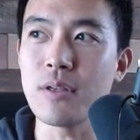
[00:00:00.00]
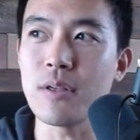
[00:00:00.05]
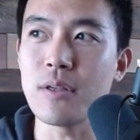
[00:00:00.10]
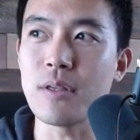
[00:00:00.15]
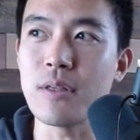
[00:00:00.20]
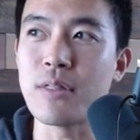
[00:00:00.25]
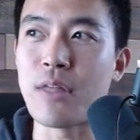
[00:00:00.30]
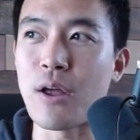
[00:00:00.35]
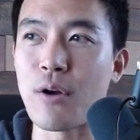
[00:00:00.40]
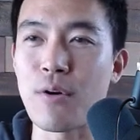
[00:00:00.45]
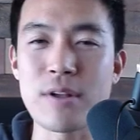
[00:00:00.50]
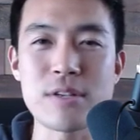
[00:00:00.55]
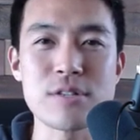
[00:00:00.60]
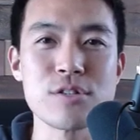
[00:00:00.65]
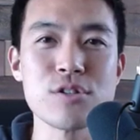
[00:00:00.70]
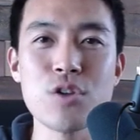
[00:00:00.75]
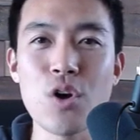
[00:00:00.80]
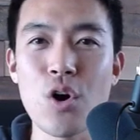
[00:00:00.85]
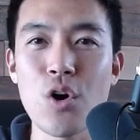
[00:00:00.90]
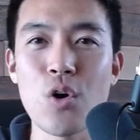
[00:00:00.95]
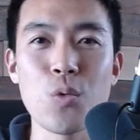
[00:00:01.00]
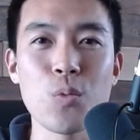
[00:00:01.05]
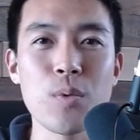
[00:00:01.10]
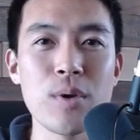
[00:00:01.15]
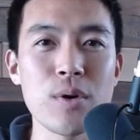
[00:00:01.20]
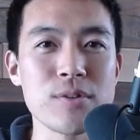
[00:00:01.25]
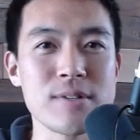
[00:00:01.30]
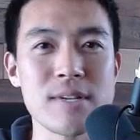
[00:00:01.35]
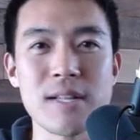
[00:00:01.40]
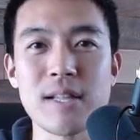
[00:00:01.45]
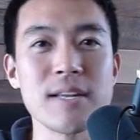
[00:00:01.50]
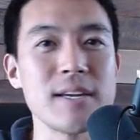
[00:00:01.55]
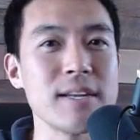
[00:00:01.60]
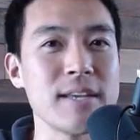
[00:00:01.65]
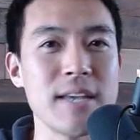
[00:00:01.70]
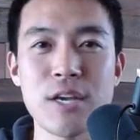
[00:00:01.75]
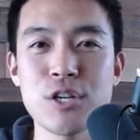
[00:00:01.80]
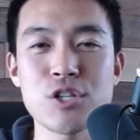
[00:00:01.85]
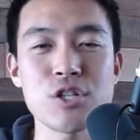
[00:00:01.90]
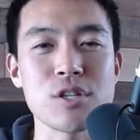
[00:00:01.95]
there is no real
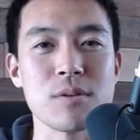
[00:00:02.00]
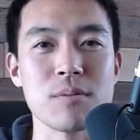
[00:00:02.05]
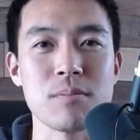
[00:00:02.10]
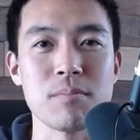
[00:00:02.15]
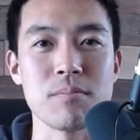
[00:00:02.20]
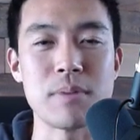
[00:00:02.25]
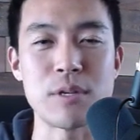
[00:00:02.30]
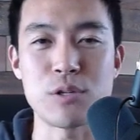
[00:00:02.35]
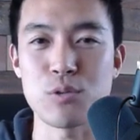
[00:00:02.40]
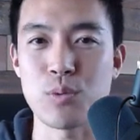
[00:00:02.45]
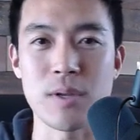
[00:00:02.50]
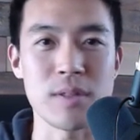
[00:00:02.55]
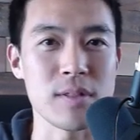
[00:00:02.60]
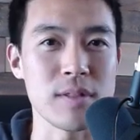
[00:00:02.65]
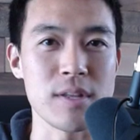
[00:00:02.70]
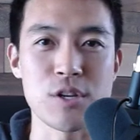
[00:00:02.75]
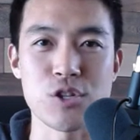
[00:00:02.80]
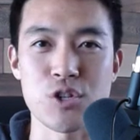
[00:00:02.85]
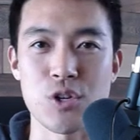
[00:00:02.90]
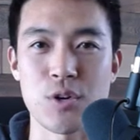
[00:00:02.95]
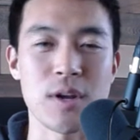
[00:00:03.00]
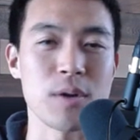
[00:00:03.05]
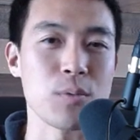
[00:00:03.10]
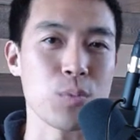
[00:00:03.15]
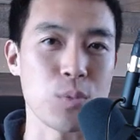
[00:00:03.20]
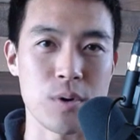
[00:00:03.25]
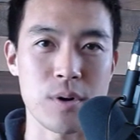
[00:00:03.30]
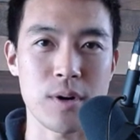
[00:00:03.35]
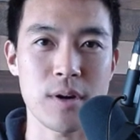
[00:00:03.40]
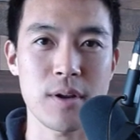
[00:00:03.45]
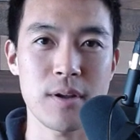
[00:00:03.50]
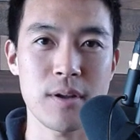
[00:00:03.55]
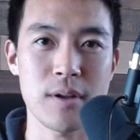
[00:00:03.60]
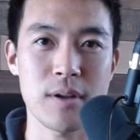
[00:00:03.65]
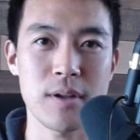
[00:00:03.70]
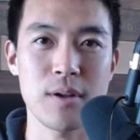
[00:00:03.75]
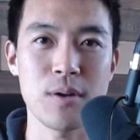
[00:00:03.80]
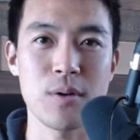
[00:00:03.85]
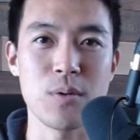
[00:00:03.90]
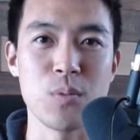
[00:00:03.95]
delineation between leisure and work
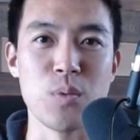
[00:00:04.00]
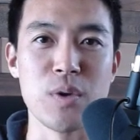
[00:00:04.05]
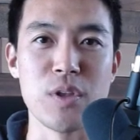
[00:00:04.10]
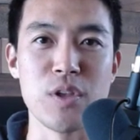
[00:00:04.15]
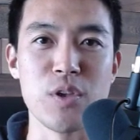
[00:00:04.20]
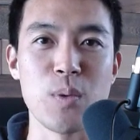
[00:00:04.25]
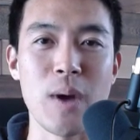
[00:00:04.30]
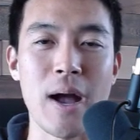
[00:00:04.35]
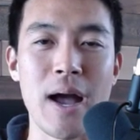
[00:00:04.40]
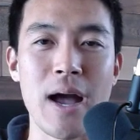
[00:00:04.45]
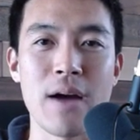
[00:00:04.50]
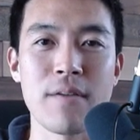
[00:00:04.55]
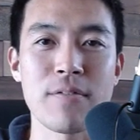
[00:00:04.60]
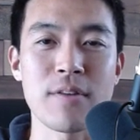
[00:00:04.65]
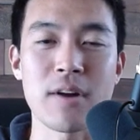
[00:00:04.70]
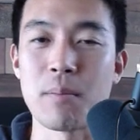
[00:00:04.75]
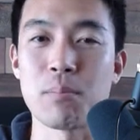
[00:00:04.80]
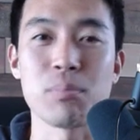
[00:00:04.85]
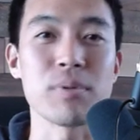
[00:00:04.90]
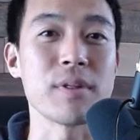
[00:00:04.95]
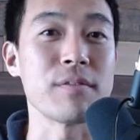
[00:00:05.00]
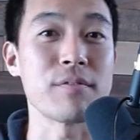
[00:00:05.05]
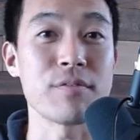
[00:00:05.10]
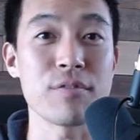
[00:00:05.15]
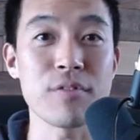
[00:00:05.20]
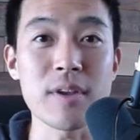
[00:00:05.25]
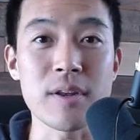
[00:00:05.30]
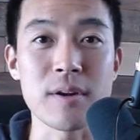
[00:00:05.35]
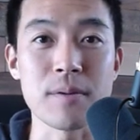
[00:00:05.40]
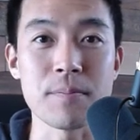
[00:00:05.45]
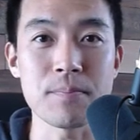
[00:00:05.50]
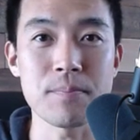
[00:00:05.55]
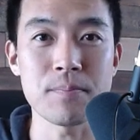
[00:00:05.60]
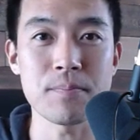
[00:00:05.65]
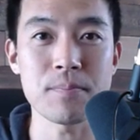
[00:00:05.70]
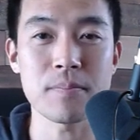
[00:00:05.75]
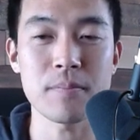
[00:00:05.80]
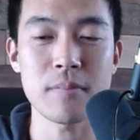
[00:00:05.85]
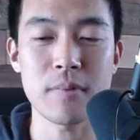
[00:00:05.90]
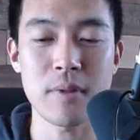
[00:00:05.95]
when you have complete freedom.
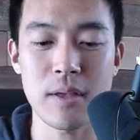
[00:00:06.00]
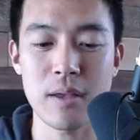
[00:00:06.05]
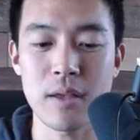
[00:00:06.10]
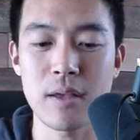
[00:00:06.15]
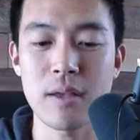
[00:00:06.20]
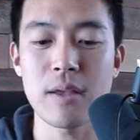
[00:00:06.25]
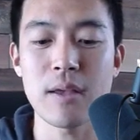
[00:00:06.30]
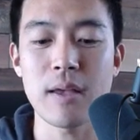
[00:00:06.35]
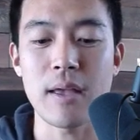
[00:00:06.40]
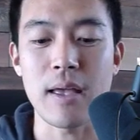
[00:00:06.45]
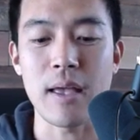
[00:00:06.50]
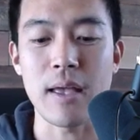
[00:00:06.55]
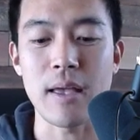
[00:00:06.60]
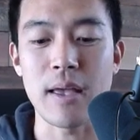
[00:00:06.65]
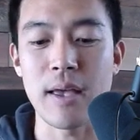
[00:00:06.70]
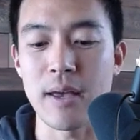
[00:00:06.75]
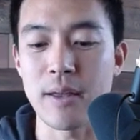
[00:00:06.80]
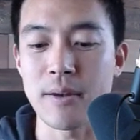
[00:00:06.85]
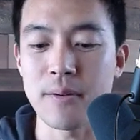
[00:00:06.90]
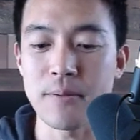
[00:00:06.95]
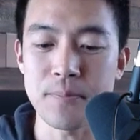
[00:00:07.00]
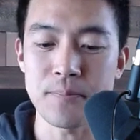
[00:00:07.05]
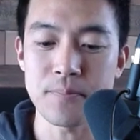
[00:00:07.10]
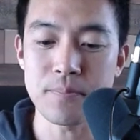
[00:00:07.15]
And